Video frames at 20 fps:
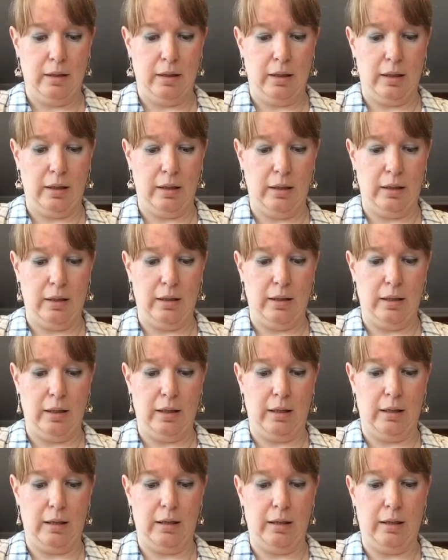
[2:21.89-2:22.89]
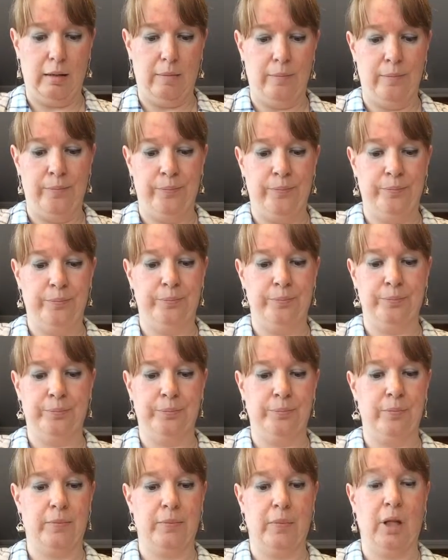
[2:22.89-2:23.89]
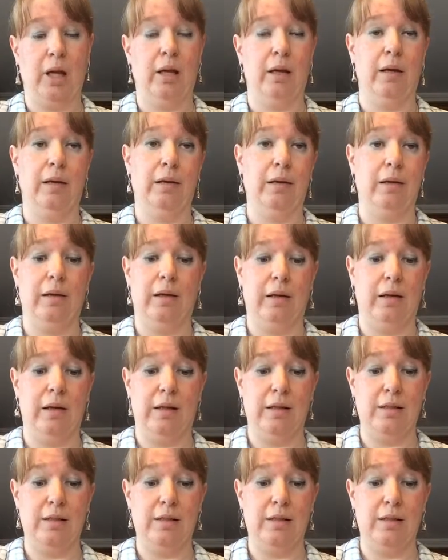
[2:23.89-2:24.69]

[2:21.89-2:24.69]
And then um,